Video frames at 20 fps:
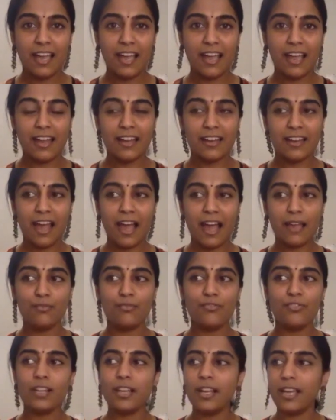and I
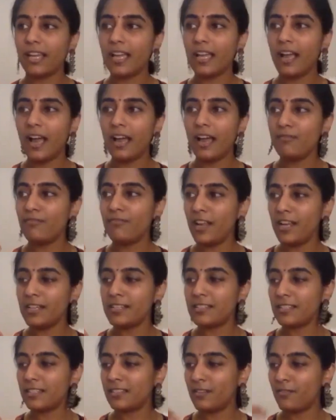feel like I
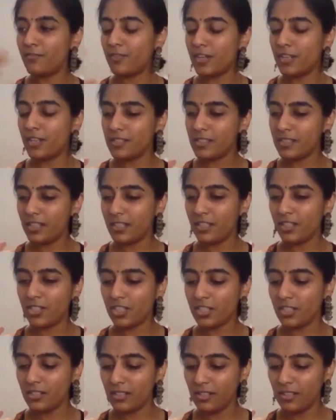felt the first
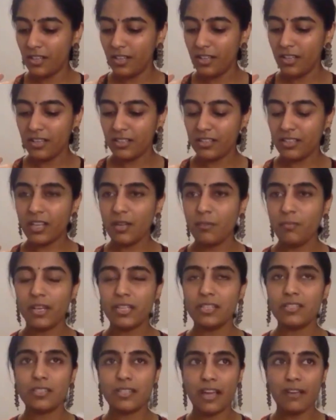initial 3
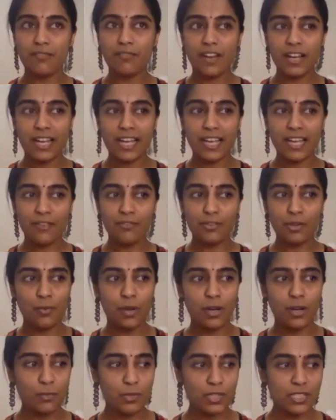months, I felt like
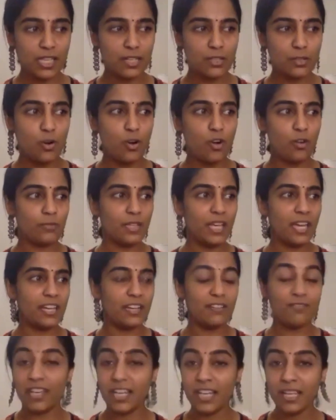everyone was at home, they're
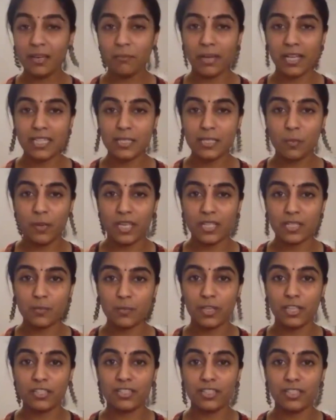invading my space,
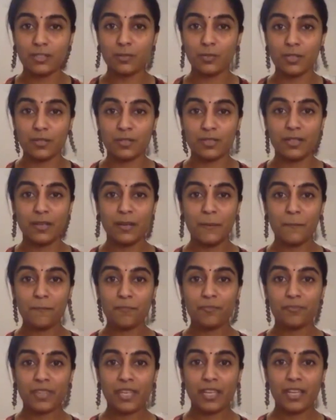because this was
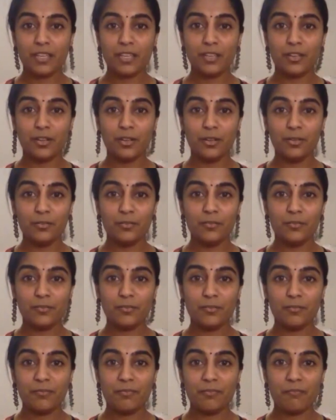you know
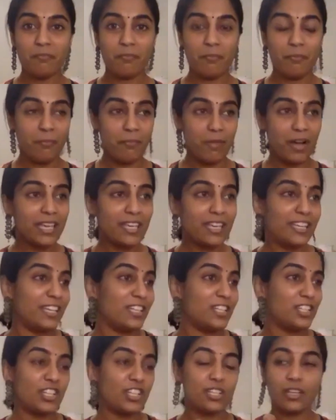my
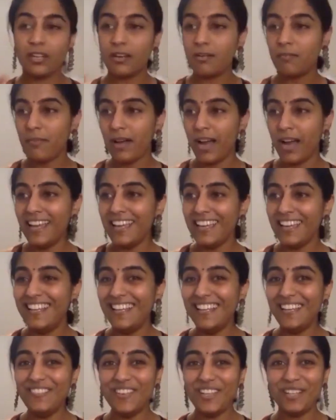kitchen and my
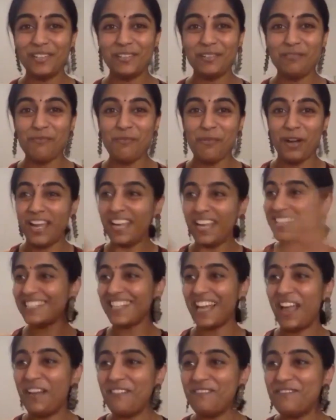living room. Why is
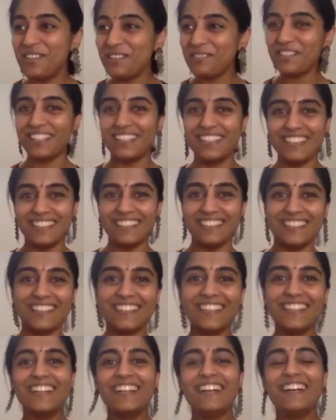everyone here?
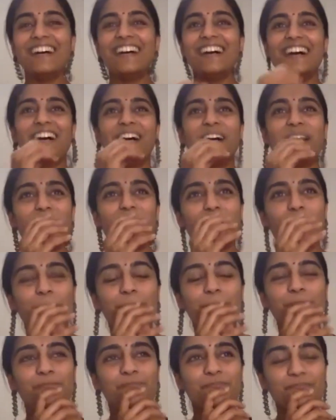
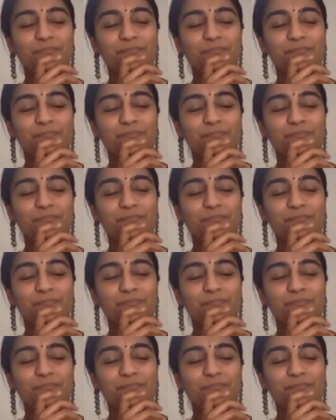um,